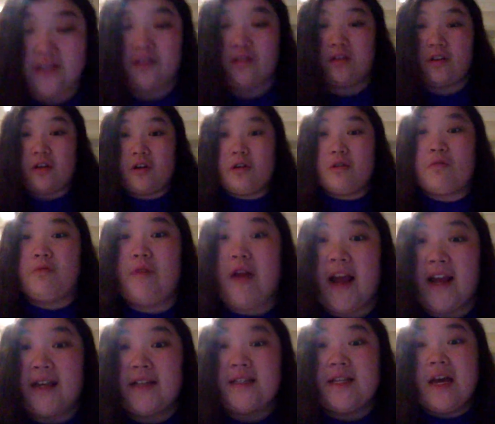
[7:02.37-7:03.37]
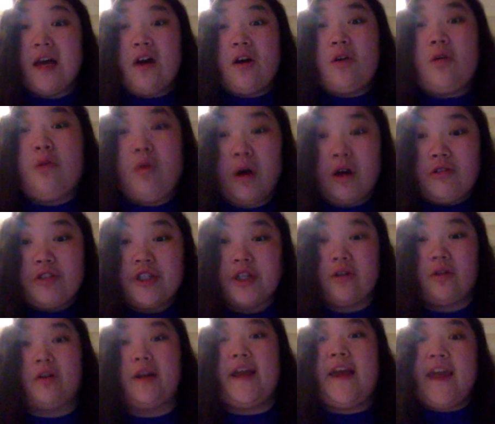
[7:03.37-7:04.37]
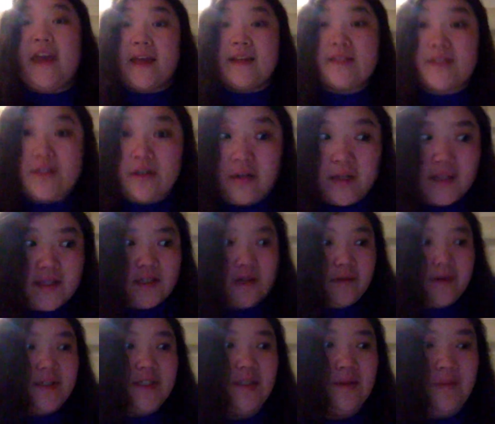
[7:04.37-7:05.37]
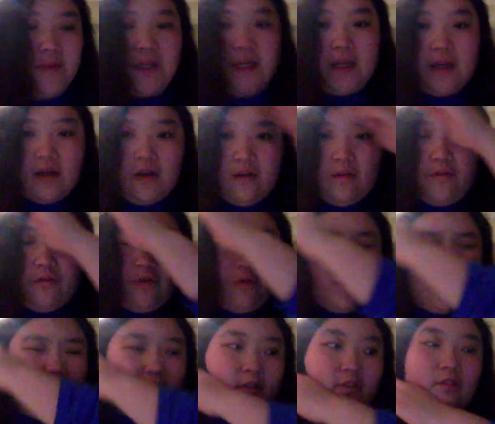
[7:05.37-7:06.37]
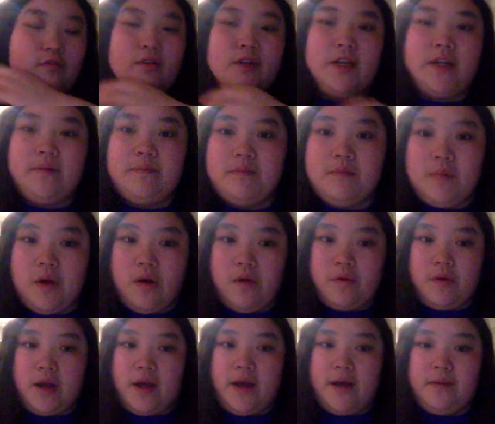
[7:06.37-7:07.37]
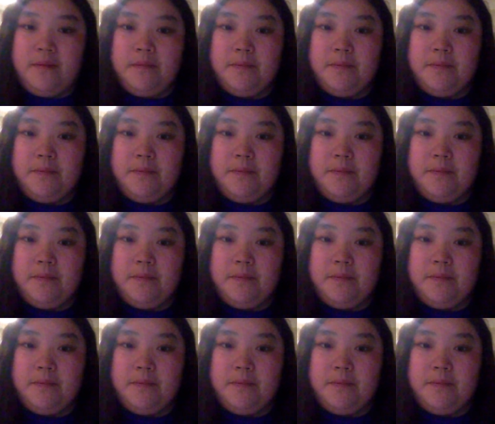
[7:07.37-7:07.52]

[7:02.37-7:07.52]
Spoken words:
So the correct quotient or answer is going to be 43. Okay?